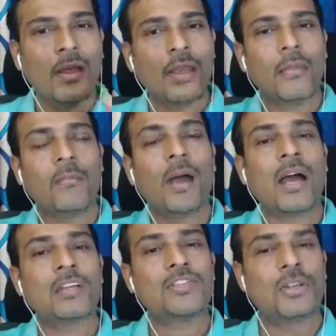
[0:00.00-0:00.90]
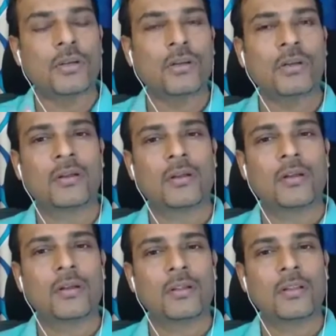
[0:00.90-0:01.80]
Imagine
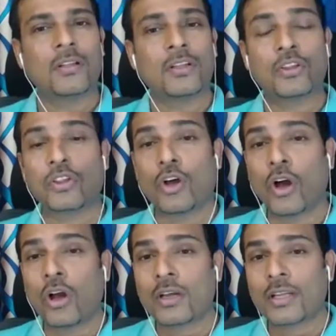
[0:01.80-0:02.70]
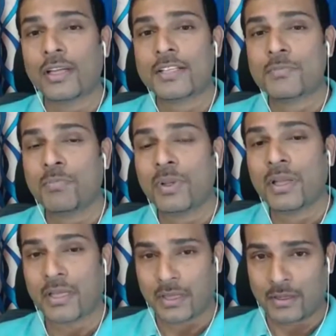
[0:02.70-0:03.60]
that the thought is
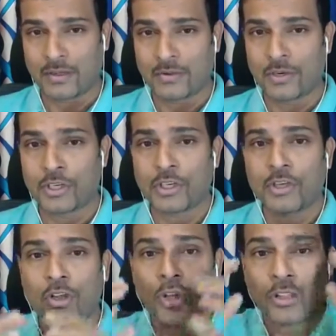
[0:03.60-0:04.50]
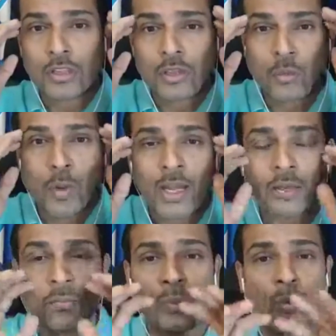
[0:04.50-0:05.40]
being written on the
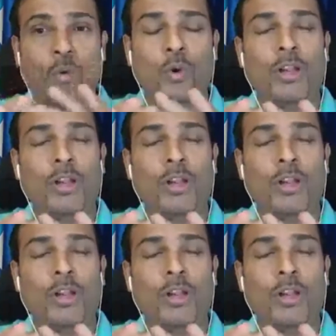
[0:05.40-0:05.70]
whiteboard